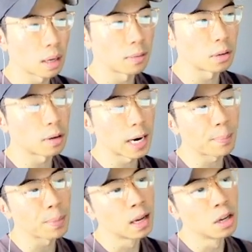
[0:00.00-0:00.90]
level, right?
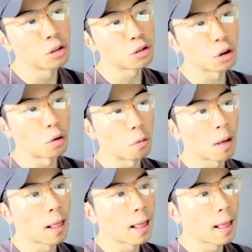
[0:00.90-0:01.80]
So
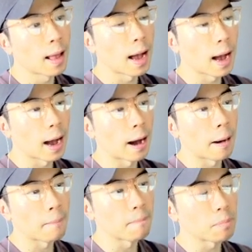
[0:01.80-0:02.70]

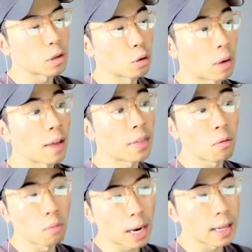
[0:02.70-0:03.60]
I
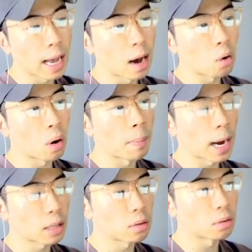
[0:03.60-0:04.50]
think right now, going
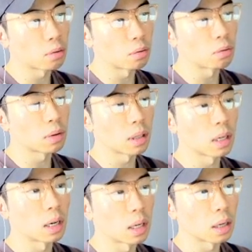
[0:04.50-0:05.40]
back to
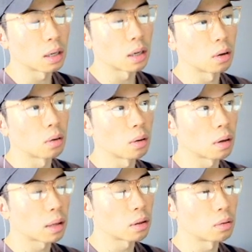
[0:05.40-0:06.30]
the, you know,
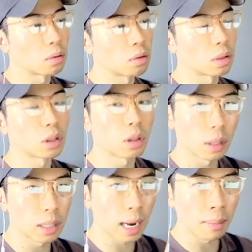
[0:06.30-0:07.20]
to the
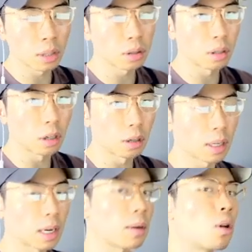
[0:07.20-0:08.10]
chart that I mentioned
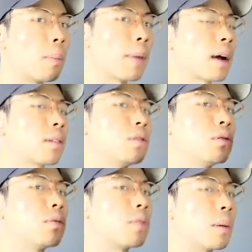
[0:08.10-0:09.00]
earlier, going back
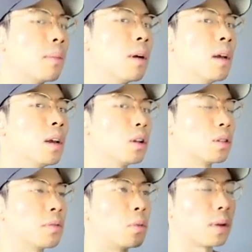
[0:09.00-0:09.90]
to from, you know,
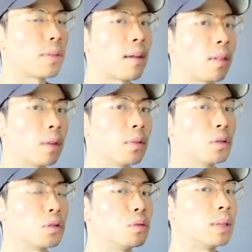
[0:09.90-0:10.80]
the 45
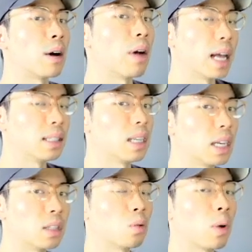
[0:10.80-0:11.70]
level to now
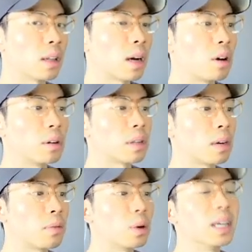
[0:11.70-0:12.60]
$18, $20
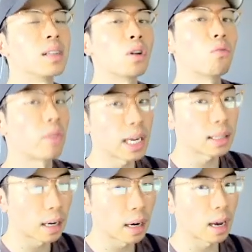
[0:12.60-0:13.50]
level, is a great
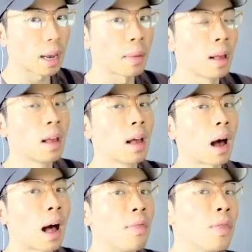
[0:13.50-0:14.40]
time,
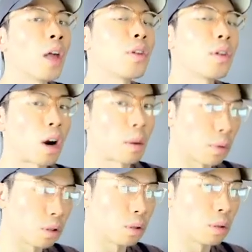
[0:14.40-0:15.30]
another
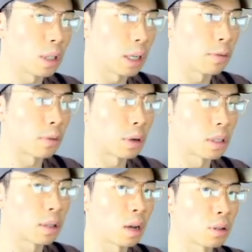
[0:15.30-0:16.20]
opportunity for
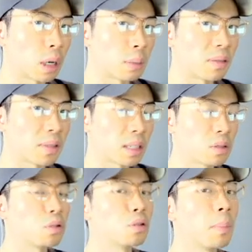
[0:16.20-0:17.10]
us long-term
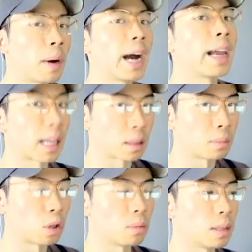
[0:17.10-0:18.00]
investors to buying at the
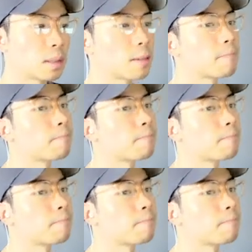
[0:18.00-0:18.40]
moment.